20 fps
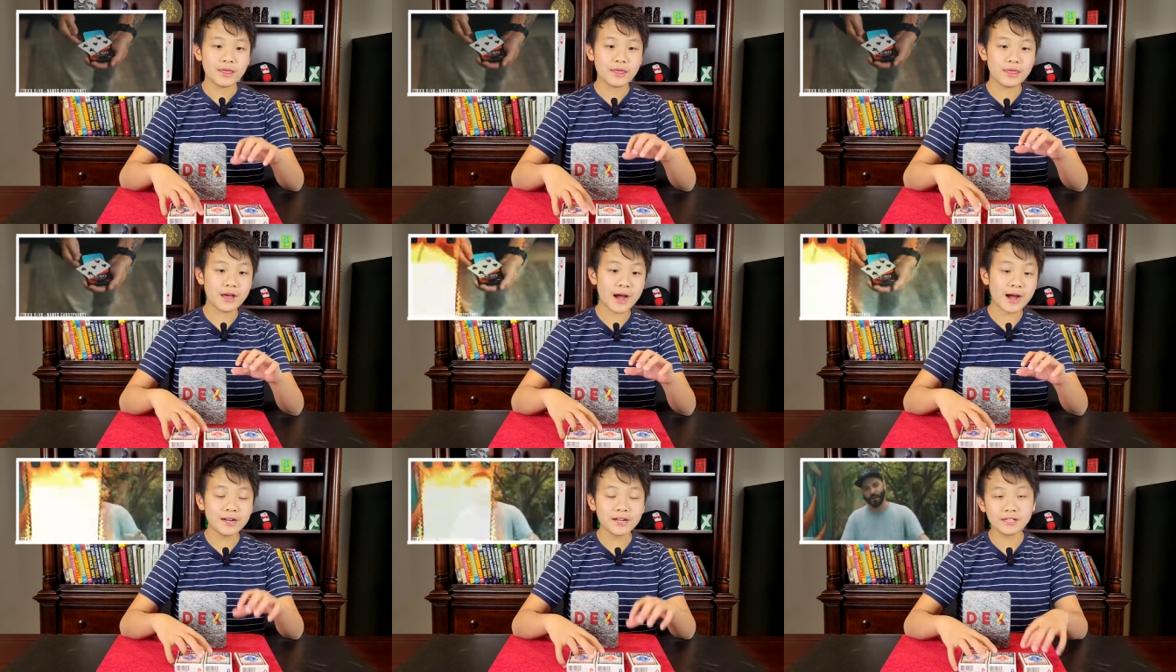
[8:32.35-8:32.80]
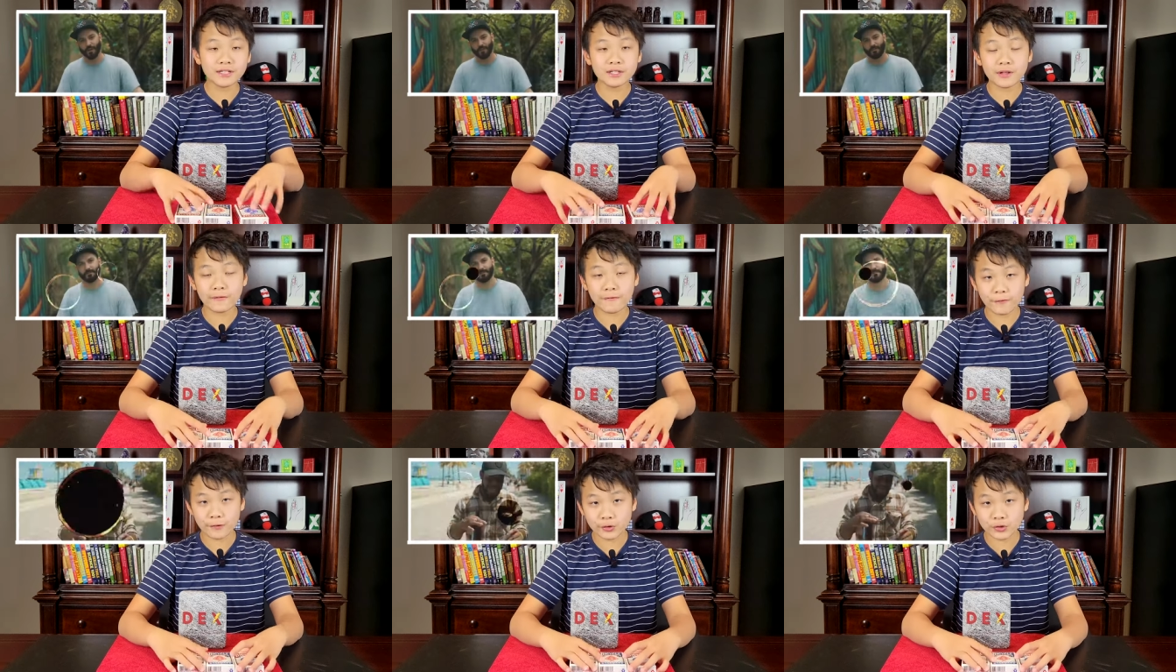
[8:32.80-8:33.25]
That is
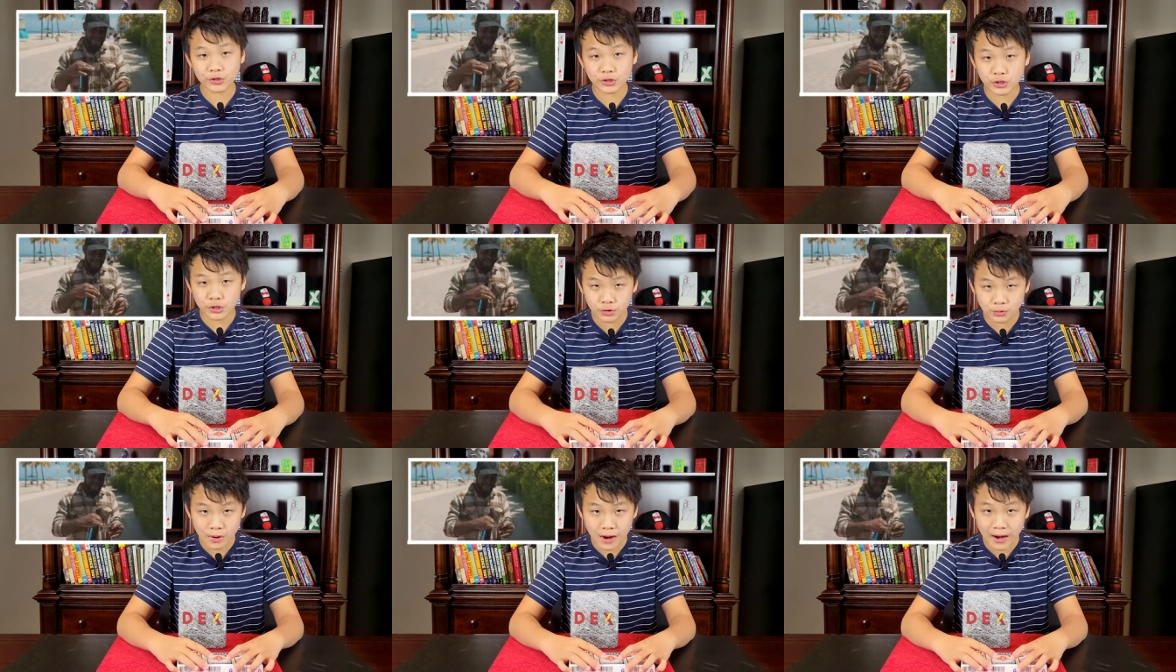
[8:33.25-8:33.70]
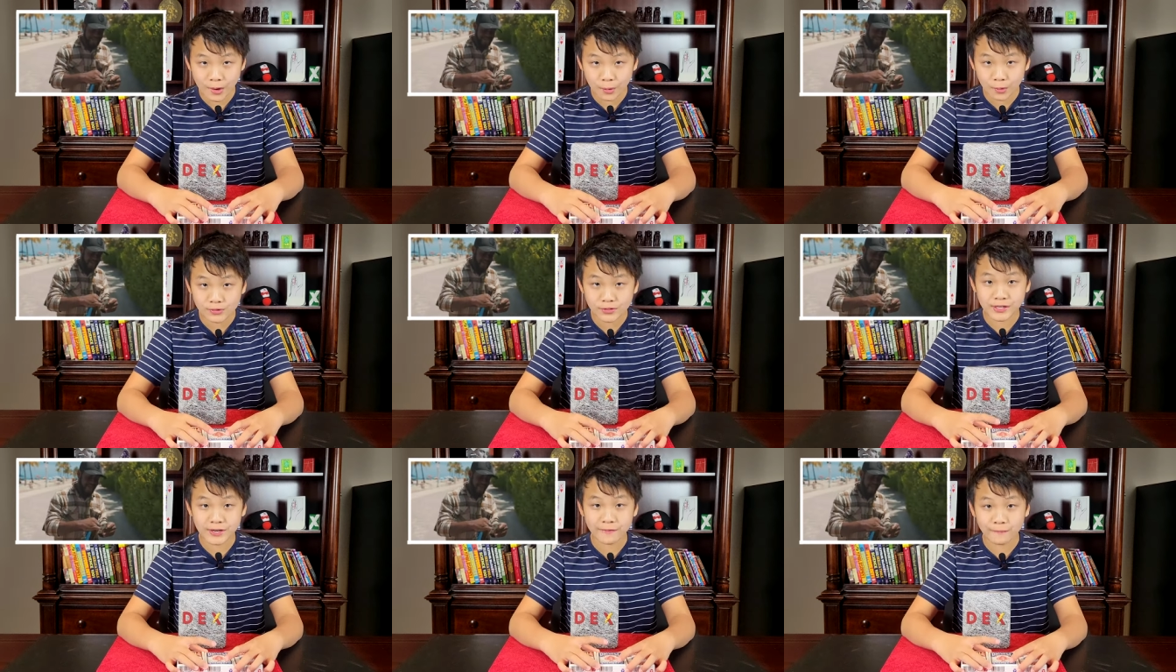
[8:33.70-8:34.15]
the first two
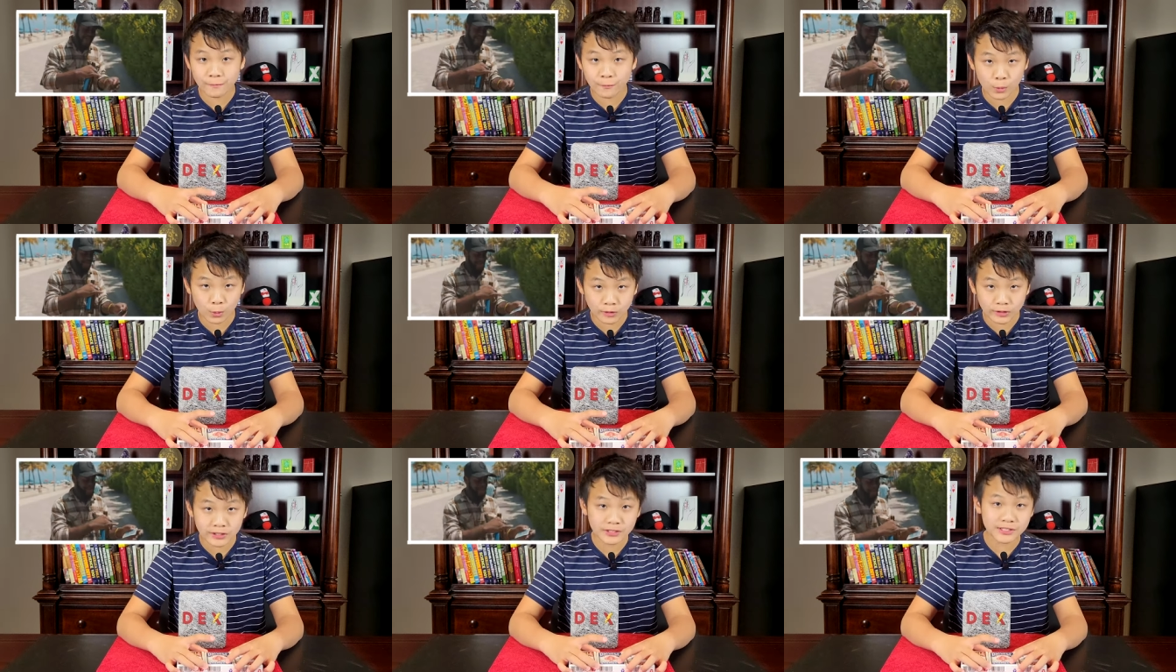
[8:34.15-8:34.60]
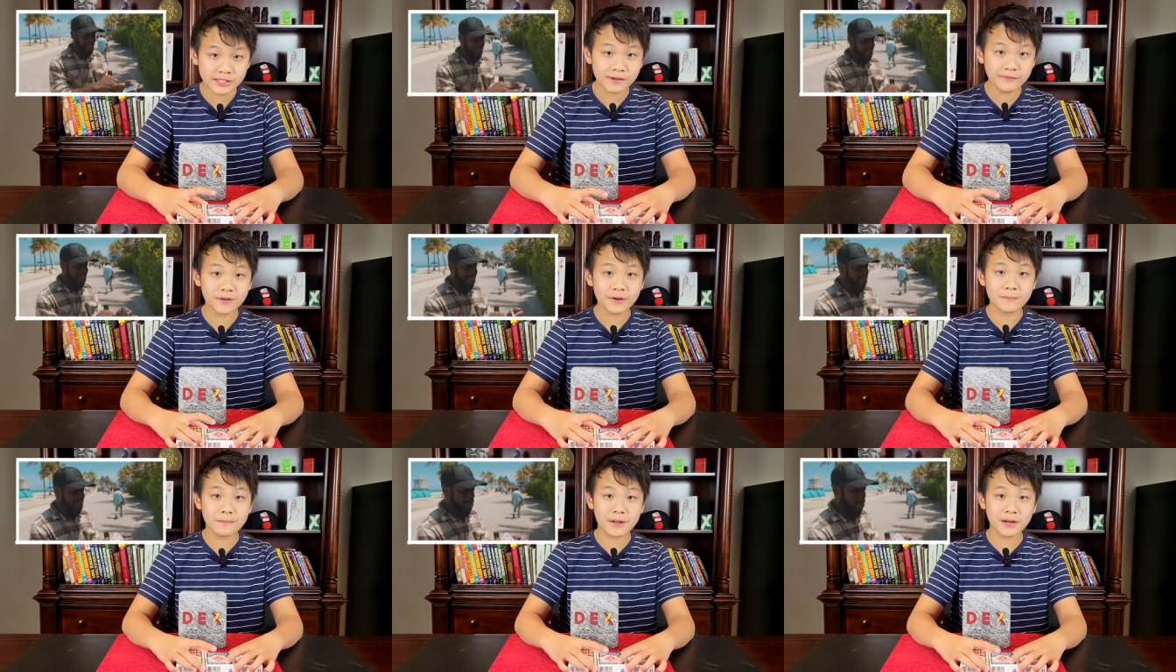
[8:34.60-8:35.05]
hours and
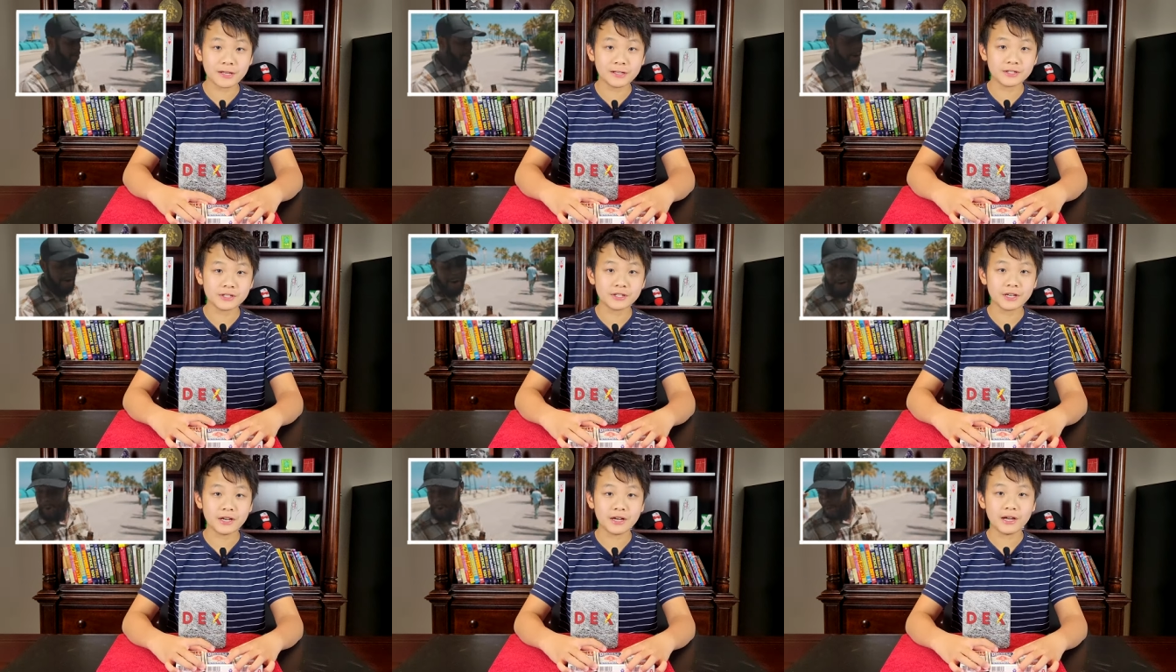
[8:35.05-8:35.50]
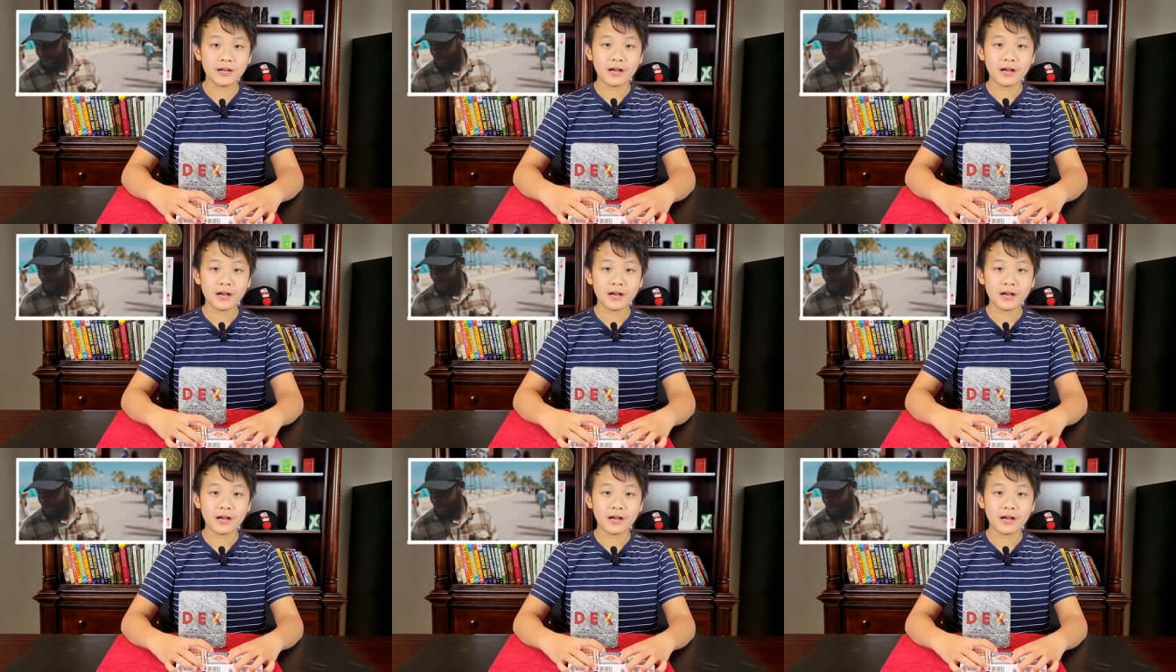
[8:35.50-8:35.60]
47 minutes